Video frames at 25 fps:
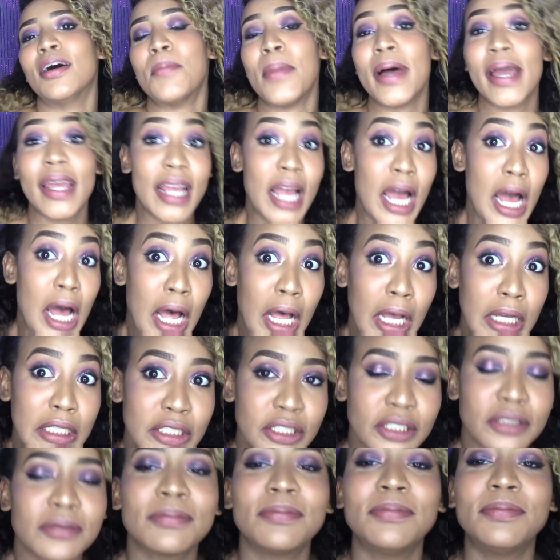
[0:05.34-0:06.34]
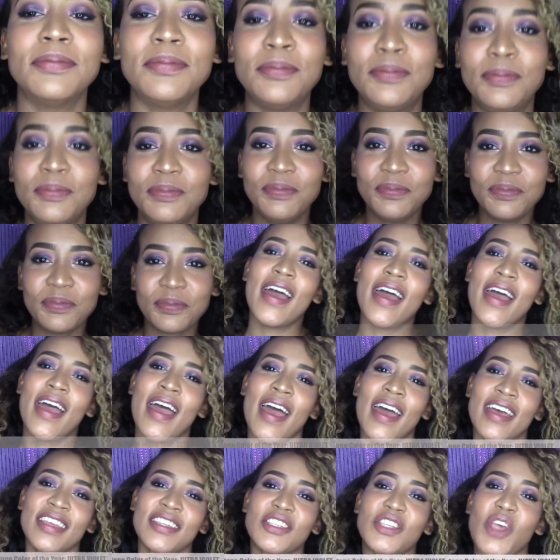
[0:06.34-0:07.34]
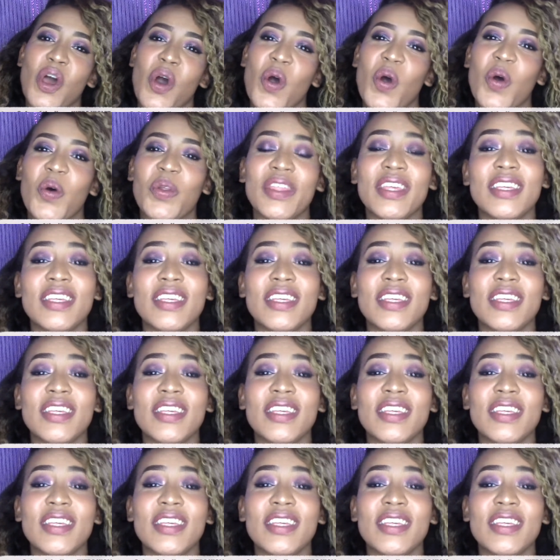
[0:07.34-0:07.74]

my gosh. So